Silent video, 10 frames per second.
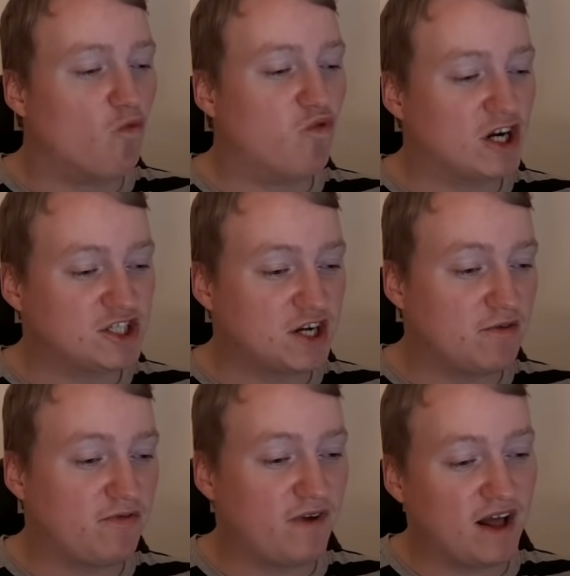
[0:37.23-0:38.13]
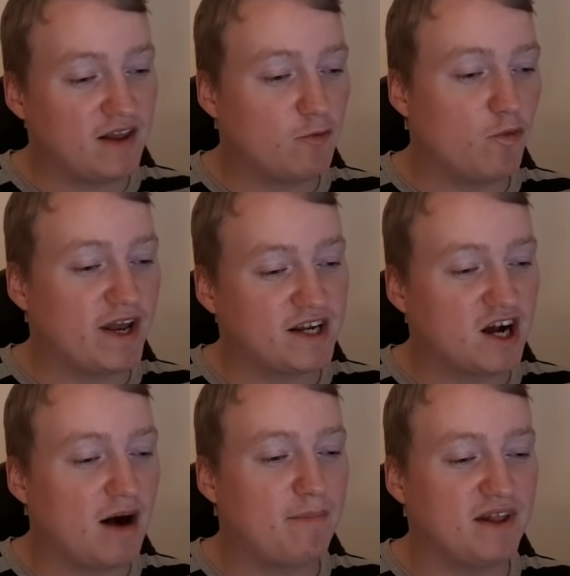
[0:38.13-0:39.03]
Russian Fail and Win
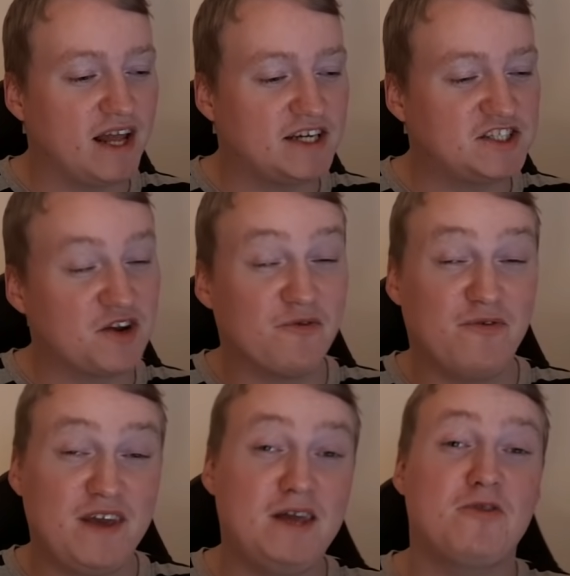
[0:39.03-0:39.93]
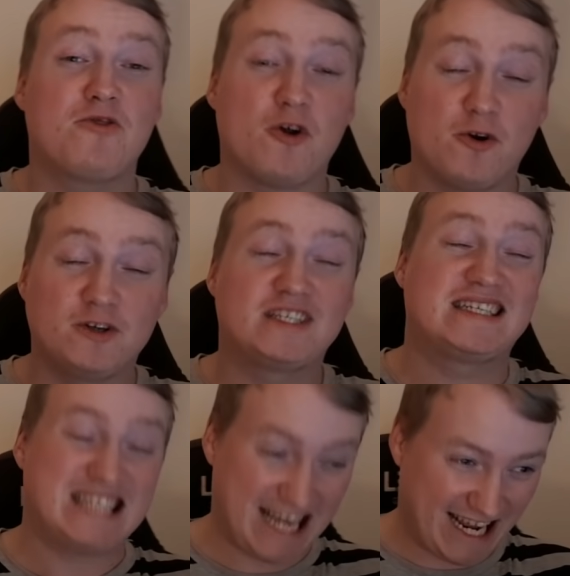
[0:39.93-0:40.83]
Compilation
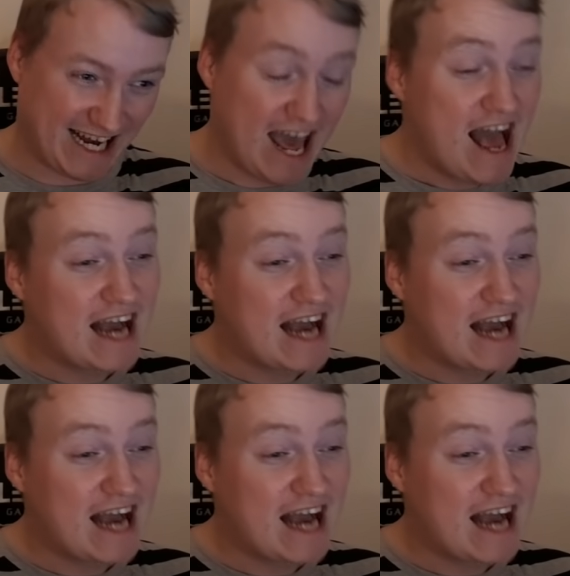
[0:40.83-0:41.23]
V13.